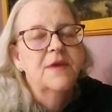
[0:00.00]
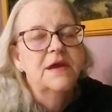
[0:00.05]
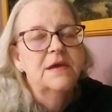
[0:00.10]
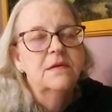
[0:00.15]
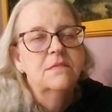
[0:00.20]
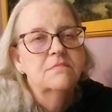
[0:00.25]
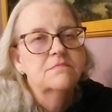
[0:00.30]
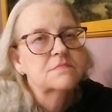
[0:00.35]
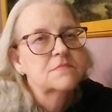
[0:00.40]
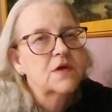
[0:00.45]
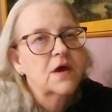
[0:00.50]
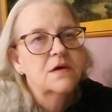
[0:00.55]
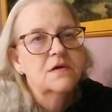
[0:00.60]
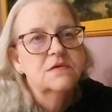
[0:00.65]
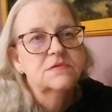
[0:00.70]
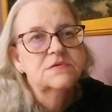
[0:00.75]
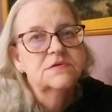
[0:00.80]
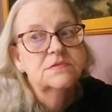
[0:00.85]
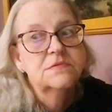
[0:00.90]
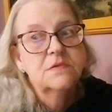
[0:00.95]
me,
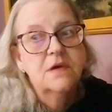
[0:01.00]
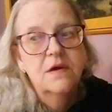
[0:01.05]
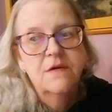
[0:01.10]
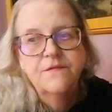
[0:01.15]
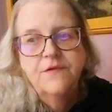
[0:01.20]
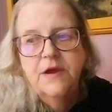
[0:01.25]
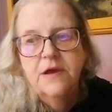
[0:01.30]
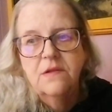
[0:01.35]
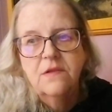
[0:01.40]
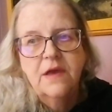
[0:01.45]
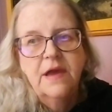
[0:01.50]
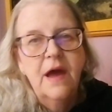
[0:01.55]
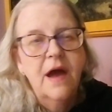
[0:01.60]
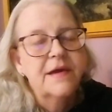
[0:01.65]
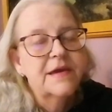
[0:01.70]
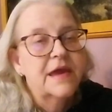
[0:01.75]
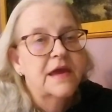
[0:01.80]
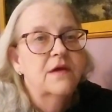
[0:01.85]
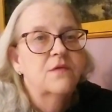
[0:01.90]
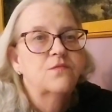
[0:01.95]
because evidently I
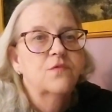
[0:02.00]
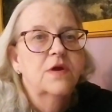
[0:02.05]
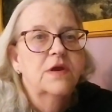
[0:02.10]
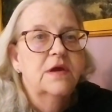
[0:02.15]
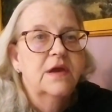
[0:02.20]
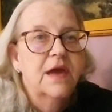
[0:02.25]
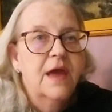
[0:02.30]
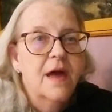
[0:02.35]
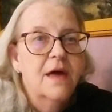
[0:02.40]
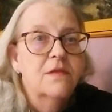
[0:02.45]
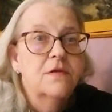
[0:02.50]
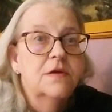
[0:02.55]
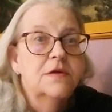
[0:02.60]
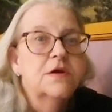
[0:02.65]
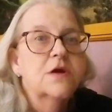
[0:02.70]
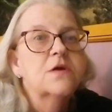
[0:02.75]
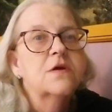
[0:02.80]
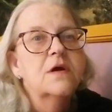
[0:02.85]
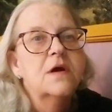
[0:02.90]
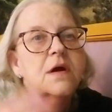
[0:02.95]
can't read a
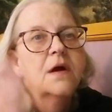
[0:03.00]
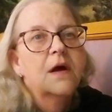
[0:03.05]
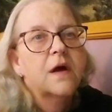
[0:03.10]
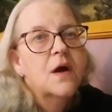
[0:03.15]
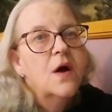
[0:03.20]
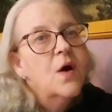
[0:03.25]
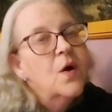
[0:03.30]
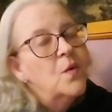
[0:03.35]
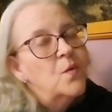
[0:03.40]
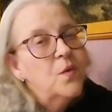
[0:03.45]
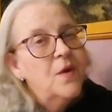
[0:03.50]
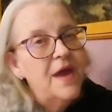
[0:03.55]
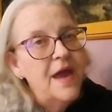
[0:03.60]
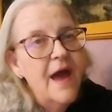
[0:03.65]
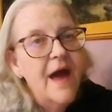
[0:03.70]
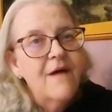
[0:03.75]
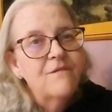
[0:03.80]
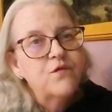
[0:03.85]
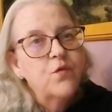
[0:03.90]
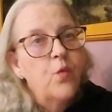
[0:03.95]
calendar. We
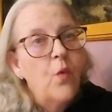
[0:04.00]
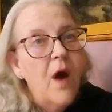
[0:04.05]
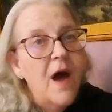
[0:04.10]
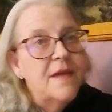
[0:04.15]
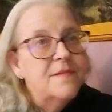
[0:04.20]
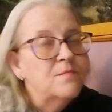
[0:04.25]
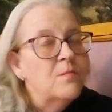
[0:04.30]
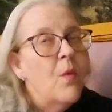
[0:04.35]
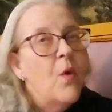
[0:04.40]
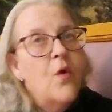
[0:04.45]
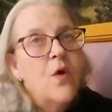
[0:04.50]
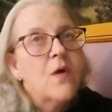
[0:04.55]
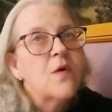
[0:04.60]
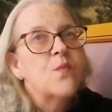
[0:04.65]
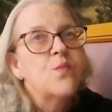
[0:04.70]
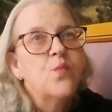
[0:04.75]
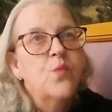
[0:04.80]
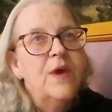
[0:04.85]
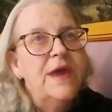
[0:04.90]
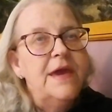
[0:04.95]
have one more
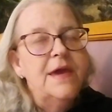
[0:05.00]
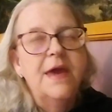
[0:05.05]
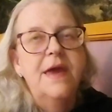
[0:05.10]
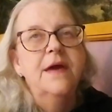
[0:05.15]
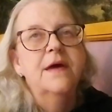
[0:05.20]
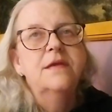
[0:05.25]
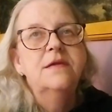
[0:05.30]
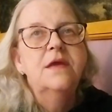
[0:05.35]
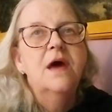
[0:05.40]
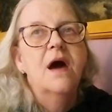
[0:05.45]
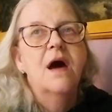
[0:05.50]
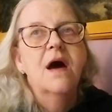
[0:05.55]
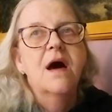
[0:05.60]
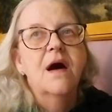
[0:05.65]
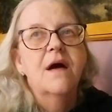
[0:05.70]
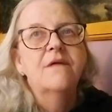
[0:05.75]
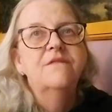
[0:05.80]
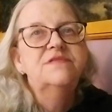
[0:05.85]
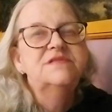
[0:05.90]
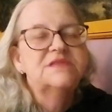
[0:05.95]
weekend
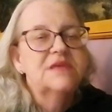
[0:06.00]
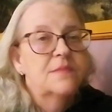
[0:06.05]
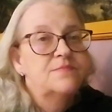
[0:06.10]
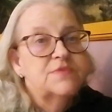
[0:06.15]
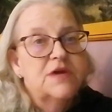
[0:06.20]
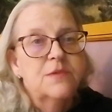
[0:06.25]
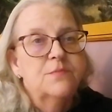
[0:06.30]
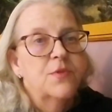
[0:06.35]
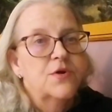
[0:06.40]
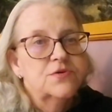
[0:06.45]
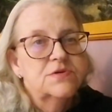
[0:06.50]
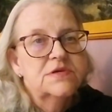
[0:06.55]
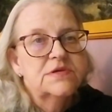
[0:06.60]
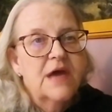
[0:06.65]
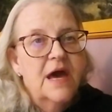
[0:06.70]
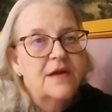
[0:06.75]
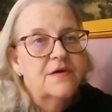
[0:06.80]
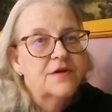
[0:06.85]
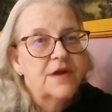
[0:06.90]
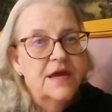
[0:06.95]
of September
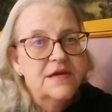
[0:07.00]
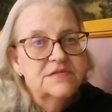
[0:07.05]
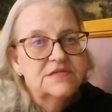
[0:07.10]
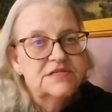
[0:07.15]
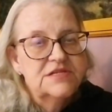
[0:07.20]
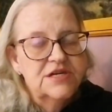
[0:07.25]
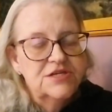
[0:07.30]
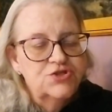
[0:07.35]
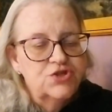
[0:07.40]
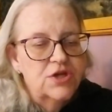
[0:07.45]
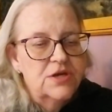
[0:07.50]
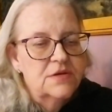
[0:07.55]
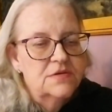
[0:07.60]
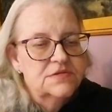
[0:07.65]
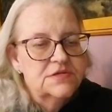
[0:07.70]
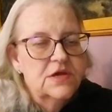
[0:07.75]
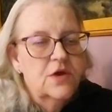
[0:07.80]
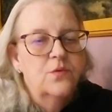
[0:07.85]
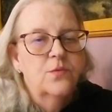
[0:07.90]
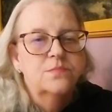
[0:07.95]
Saturday stitching,
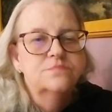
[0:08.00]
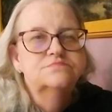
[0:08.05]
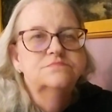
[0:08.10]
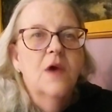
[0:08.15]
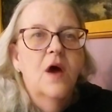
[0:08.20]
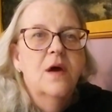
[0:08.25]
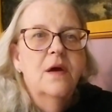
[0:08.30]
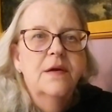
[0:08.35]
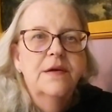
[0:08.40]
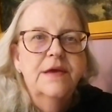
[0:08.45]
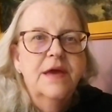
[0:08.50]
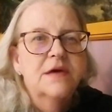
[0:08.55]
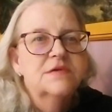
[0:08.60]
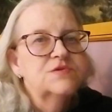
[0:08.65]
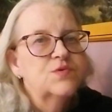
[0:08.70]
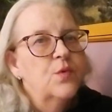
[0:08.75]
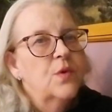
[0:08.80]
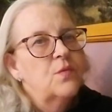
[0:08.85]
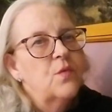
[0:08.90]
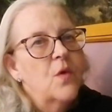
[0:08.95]
so
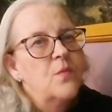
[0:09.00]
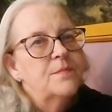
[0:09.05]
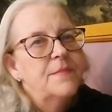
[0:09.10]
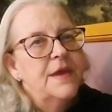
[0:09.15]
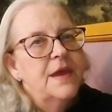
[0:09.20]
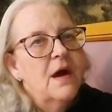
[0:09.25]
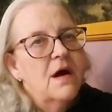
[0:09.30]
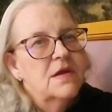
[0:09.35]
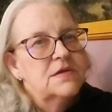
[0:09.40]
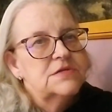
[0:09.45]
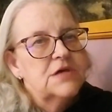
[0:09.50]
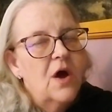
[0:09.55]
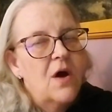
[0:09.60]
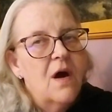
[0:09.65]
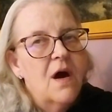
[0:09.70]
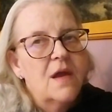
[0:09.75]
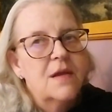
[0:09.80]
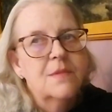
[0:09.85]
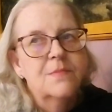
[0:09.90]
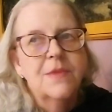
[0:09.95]
guess we won't be on to
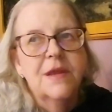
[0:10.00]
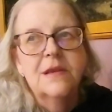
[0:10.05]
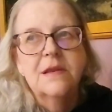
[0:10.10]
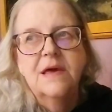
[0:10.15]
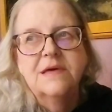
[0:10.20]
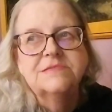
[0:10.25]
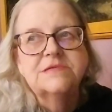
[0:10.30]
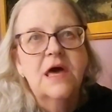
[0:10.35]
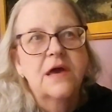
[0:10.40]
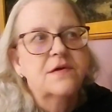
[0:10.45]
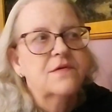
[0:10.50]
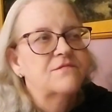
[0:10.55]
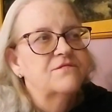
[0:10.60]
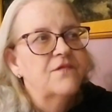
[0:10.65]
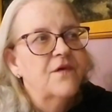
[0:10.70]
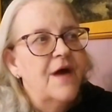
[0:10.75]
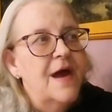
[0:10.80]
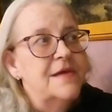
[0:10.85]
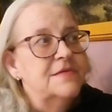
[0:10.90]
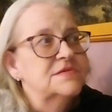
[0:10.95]
autumn unless I can
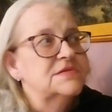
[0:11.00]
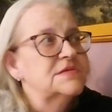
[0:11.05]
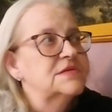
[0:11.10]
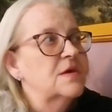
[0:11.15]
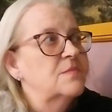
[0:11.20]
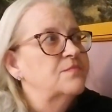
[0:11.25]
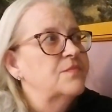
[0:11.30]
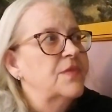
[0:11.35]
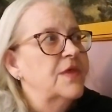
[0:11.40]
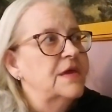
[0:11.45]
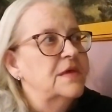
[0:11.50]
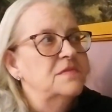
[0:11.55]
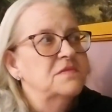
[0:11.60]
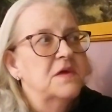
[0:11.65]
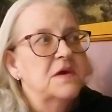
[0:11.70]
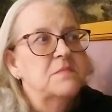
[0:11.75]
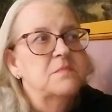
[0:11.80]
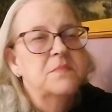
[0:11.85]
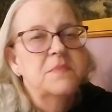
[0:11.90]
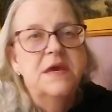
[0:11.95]
find something
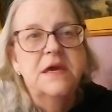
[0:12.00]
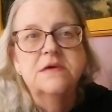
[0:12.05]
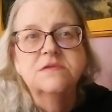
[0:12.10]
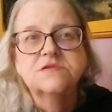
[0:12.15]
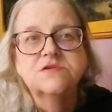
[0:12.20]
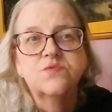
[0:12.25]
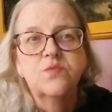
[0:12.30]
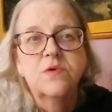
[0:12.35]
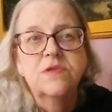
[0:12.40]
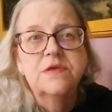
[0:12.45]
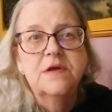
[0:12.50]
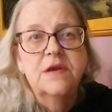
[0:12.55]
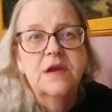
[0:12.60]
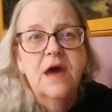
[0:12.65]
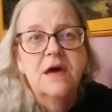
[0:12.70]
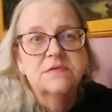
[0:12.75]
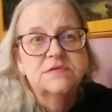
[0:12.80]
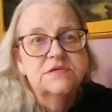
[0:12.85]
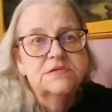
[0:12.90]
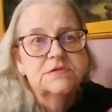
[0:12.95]
that begins with an
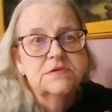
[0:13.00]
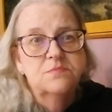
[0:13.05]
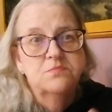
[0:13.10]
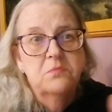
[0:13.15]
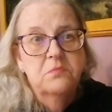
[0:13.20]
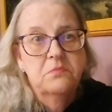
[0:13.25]
S